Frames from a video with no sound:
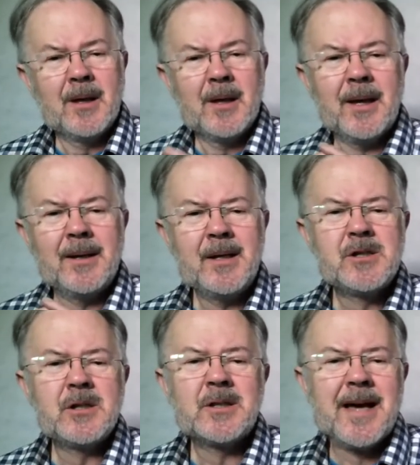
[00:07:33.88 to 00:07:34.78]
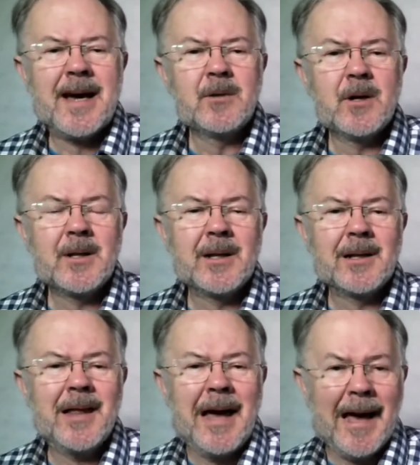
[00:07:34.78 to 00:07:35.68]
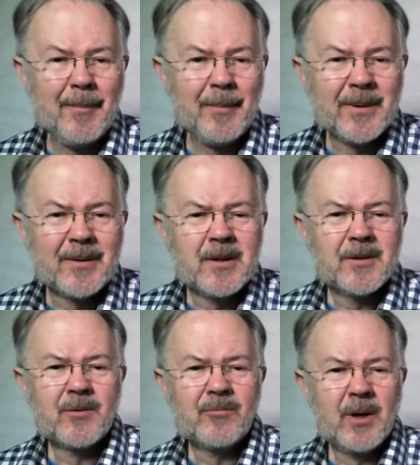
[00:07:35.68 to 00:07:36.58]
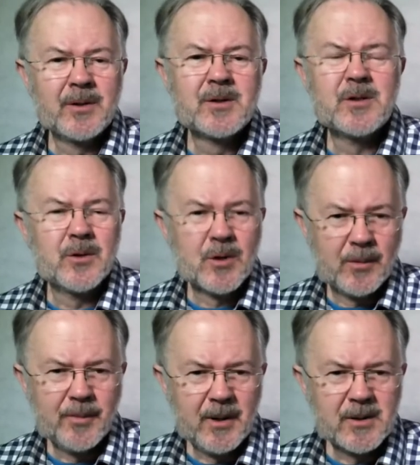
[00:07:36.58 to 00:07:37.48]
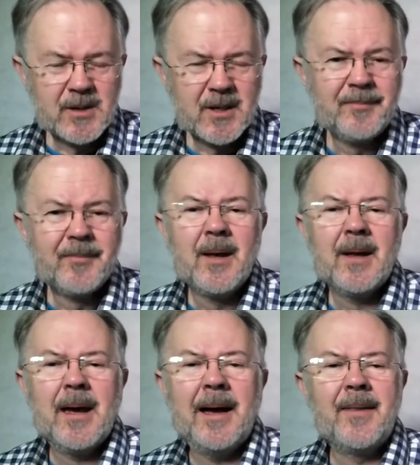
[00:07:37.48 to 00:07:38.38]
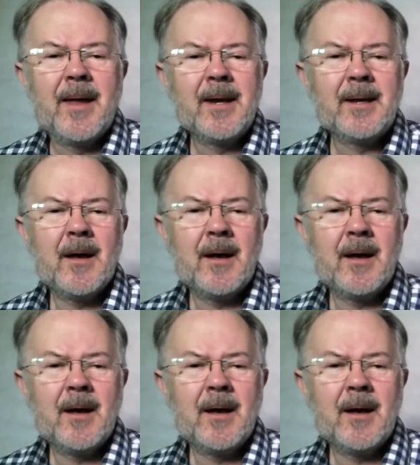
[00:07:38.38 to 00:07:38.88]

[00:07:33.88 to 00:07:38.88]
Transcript: needs you to download a little app that runs on the computer, and then it